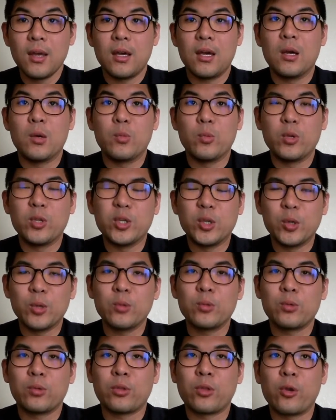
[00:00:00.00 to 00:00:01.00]
um, when you go
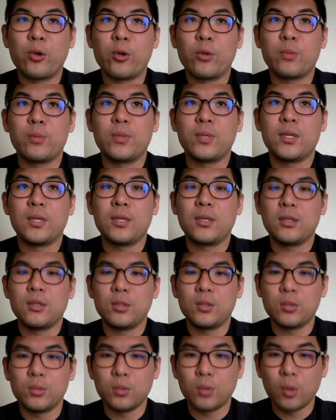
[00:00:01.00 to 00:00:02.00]
into therapy,
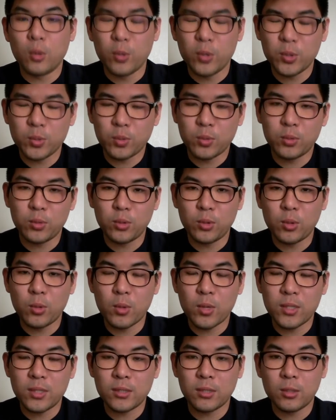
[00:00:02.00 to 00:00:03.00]
you always want to know
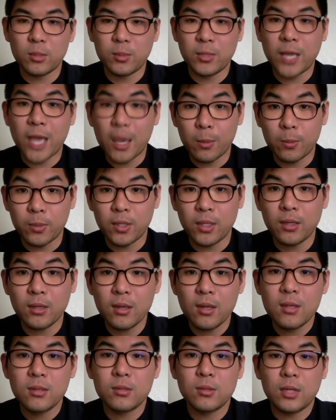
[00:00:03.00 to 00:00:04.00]
what's going to be happening.
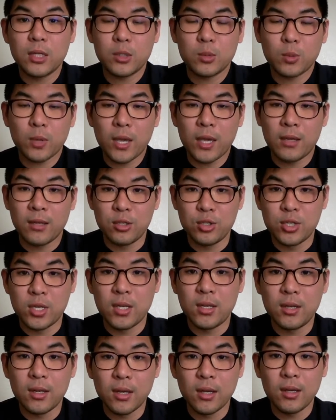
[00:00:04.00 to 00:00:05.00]
So that's why an
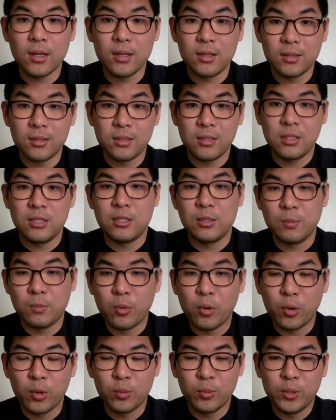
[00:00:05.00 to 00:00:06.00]
agenda is, is
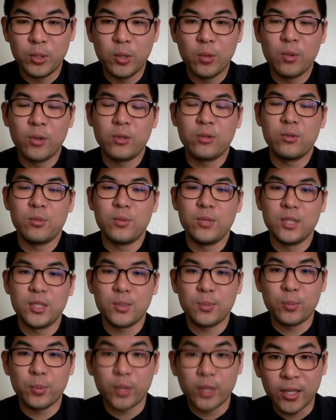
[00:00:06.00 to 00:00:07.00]
important. We don't want to be
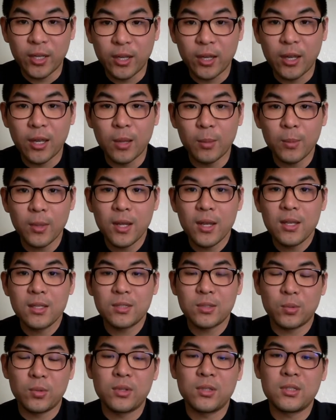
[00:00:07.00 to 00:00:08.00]
springing up
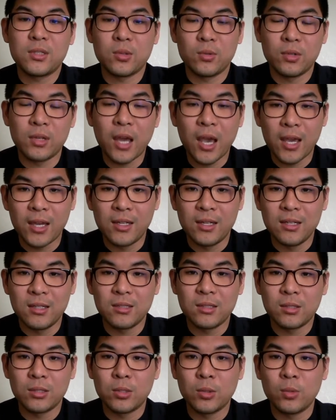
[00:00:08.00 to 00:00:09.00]
certain, certain
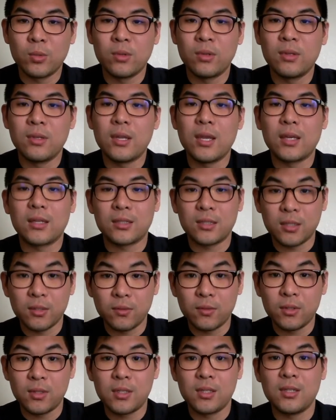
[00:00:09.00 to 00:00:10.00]
ideas or certain
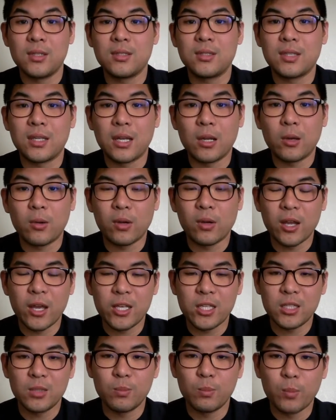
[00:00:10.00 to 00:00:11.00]
activities that our
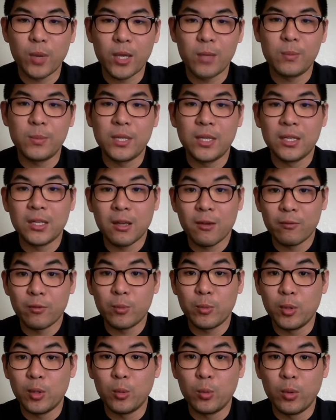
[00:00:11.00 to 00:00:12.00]
clients might be
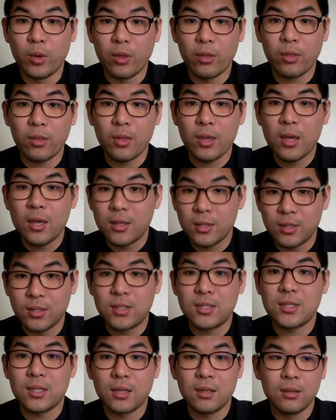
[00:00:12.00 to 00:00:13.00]
uncomfortable with
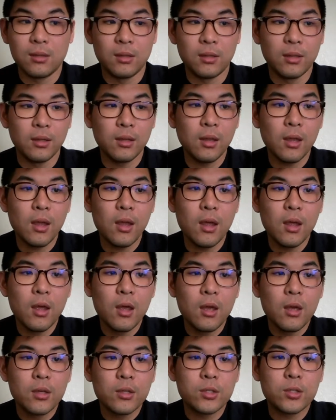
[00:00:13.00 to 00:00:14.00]
just suddenly.
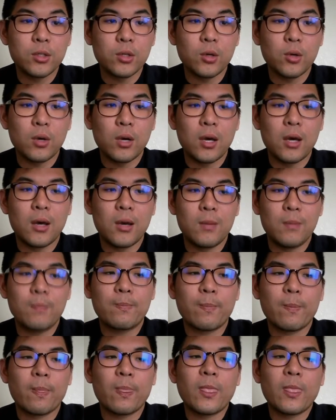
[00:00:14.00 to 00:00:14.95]
So um,